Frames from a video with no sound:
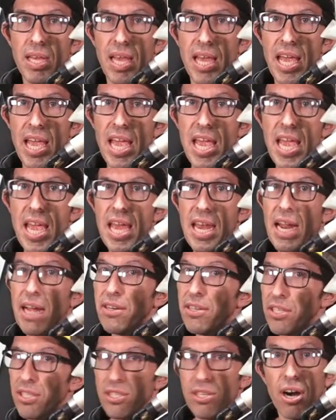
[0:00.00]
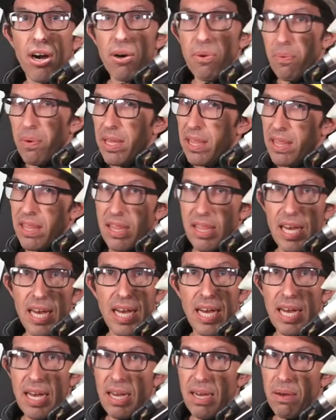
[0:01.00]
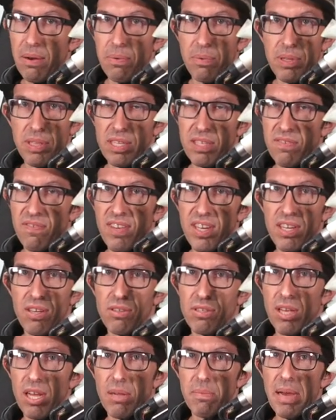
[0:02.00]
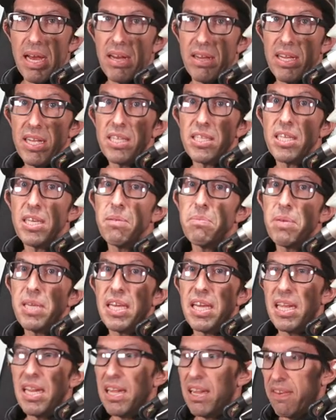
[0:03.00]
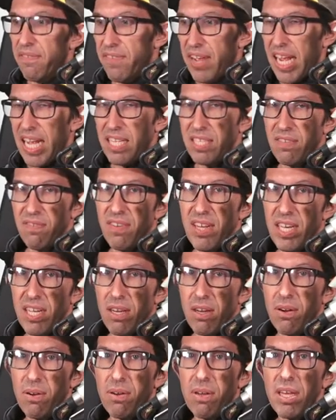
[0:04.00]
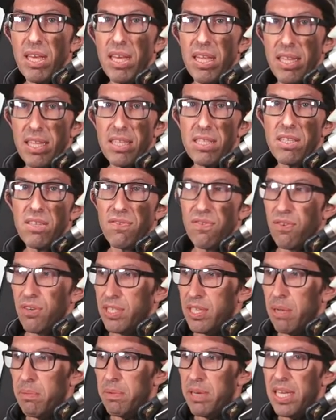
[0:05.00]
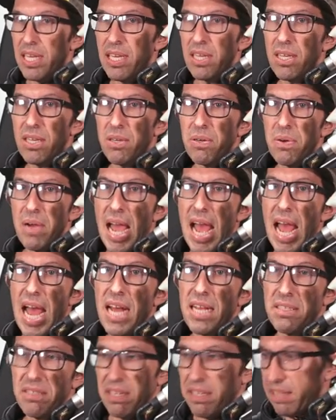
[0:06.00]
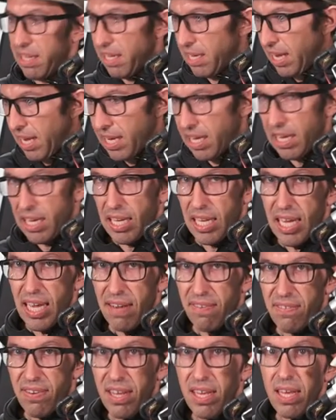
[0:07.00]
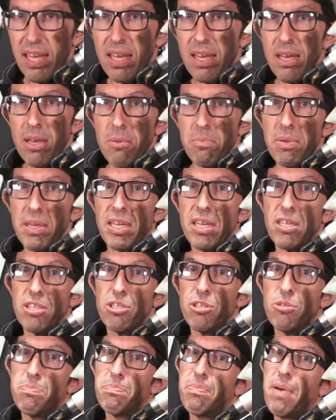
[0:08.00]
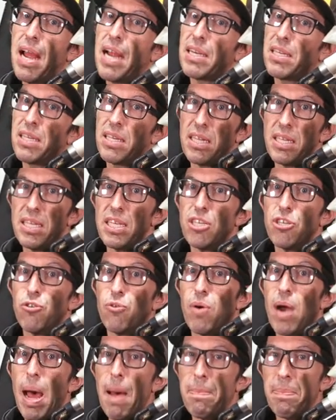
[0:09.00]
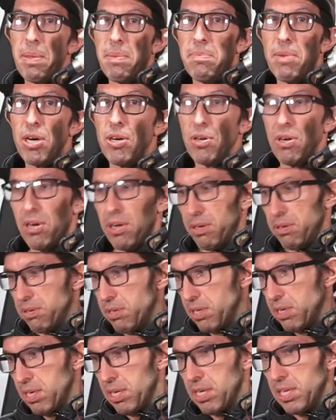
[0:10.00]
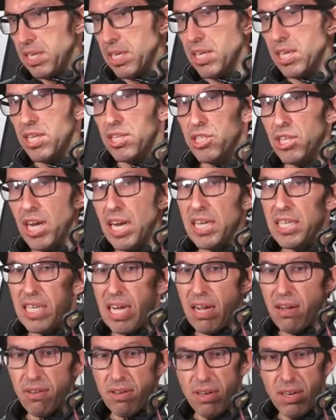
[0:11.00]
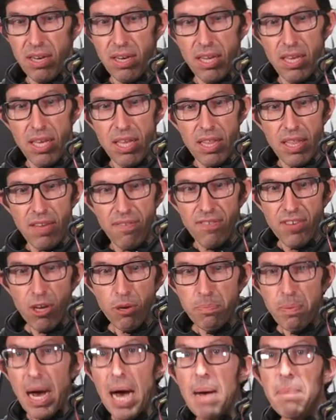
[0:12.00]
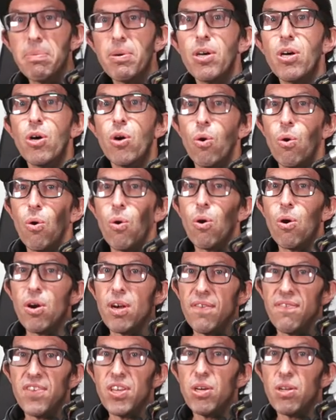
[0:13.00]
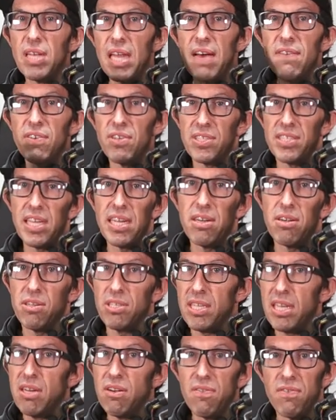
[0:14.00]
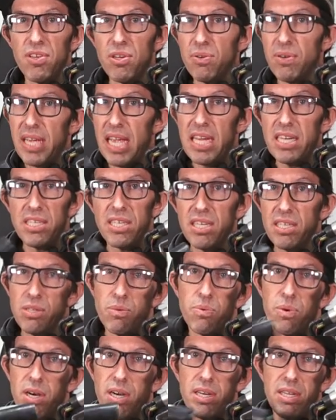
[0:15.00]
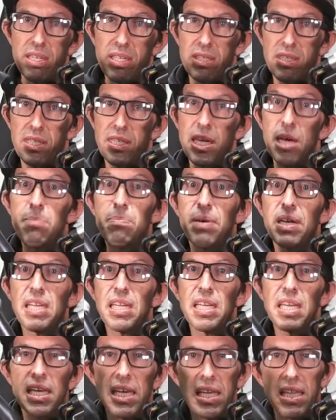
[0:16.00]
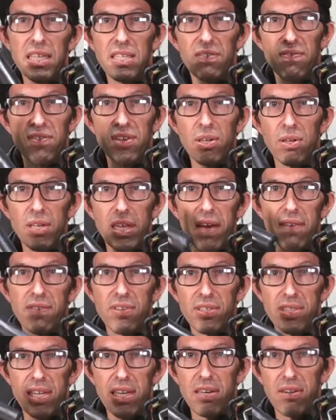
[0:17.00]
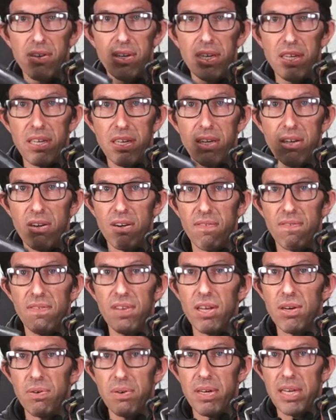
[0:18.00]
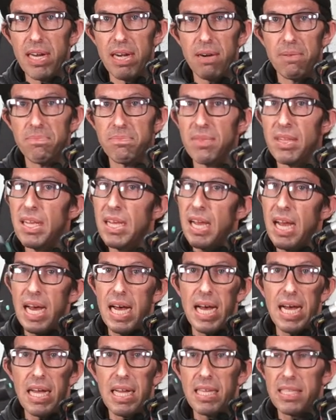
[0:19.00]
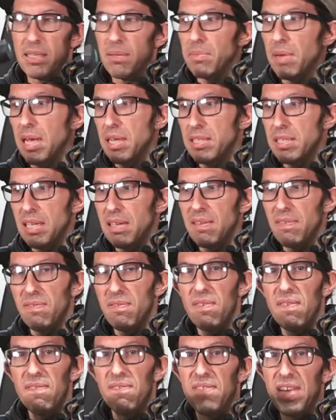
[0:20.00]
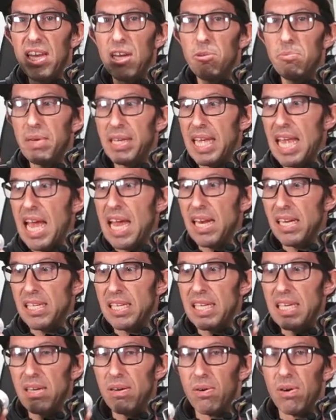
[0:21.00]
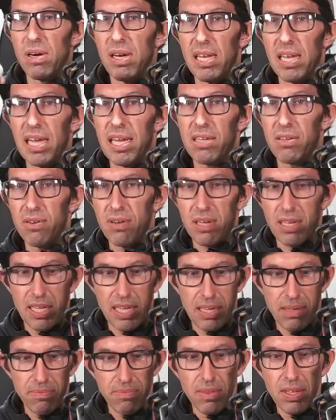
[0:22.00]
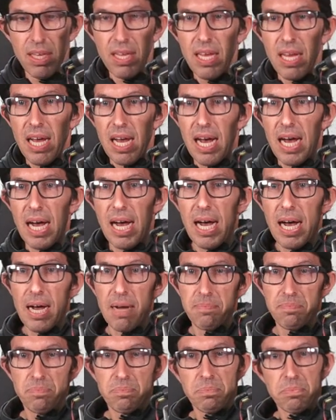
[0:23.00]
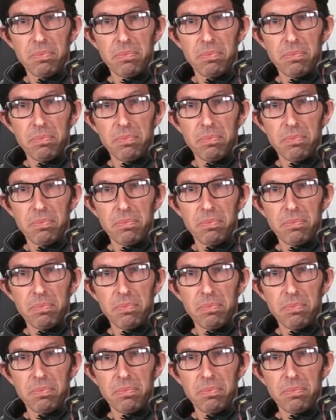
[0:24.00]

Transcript: And I'll just start with uh, what this video is all about. It's gonna be an advanced video this is for somebody who has something like a lift because you practically drop the motor to change out the fuel pump or the fuel level sender. Say your fuel gauge doesn't work, it's typically this fuel level sender. You can hear it float in there. Uh, sometimes they fail mechanically or electrically. Um,